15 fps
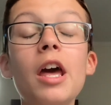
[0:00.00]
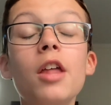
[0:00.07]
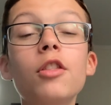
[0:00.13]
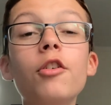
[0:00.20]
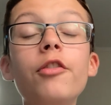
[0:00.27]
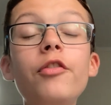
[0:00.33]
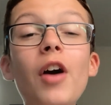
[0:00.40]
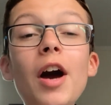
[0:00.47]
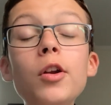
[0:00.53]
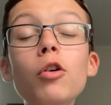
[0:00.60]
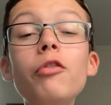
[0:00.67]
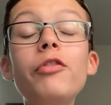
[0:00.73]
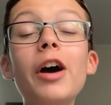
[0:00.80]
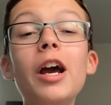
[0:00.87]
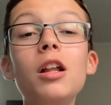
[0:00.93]
the final
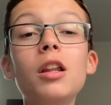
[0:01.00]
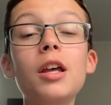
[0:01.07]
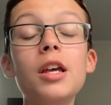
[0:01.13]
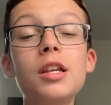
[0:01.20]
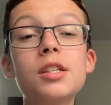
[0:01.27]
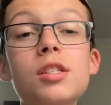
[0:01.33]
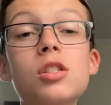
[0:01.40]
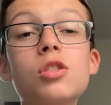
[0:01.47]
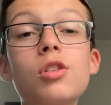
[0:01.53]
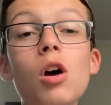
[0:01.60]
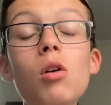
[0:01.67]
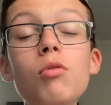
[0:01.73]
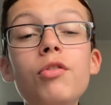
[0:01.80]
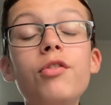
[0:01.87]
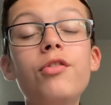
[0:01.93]
fail is
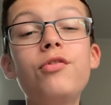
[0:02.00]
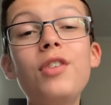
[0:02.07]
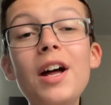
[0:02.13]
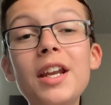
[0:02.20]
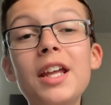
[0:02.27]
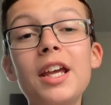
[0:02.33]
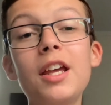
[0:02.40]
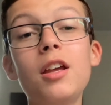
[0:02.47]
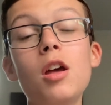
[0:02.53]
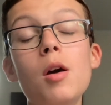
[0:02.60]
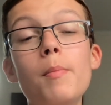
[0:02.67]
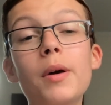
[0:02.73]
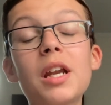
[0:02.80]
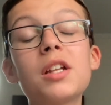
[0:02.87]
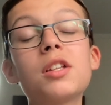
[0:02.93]
so funny,
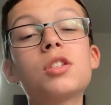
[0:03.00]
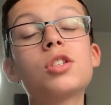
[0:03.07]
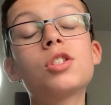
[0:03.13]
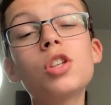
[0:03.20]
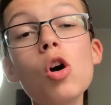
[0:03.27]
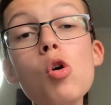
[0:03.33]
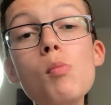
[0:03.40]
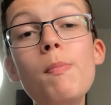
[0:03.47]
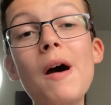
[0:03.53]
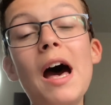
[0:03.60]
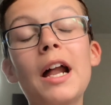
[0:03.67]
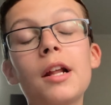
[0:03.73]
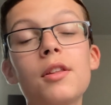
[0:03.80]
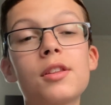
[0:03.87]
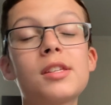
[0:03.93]
but it's so
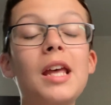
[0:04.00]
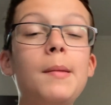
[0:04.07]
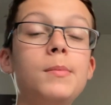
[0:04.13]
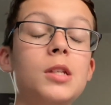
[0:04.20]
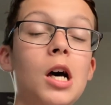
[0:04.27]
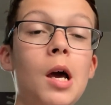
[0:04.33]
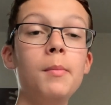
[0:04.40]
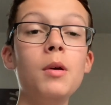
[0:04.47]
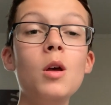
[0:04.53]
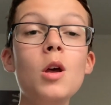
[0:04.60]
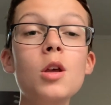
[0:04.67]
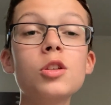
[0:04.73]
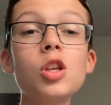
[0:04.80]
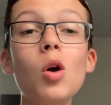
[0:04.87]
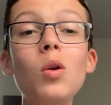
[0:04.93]
bad at the same time.
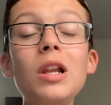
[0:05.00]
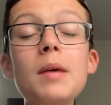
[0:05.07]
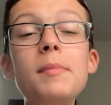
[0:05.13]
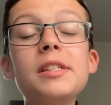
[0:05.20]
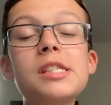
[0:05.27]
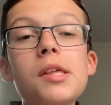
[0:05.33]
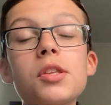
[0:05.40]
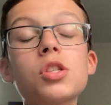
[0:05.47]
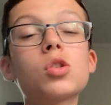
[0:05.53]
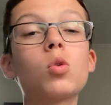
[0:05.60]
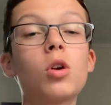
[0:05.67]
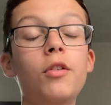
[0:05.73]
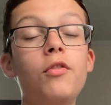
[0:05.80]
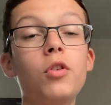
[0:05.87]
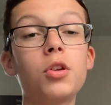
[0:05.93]
So let me set the
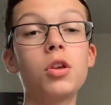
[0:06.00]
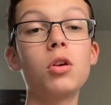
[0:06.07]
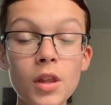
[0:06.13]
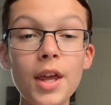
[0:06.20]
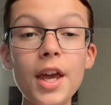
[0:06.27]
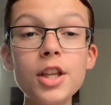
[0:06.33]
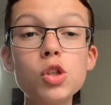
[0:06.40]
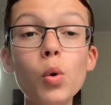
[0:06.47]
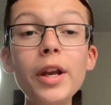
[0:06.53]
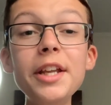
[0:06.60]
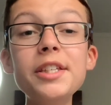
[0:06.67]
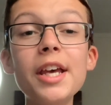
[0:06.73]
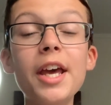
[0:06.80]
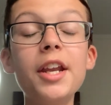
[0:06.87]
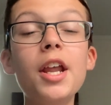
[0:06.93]
story for you. In
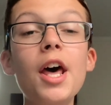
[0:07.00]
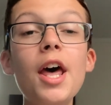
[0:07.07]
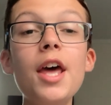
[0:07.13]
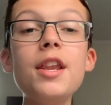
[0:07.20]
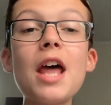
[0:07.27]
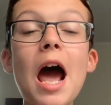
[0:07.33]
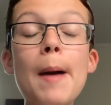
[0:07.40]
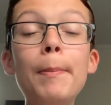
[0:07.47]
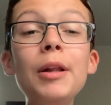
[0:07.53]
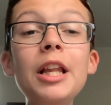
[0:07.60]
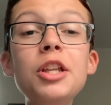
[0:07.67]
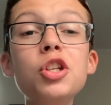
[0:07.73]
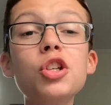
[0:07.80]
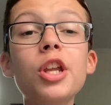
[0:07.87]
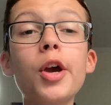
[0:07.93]
2010, an Apple
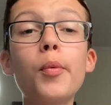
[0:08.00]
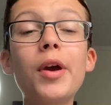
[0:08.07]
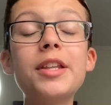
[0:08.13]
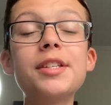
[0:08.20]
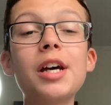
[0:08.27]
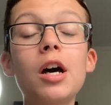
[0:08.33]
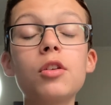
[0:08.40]
engineer went out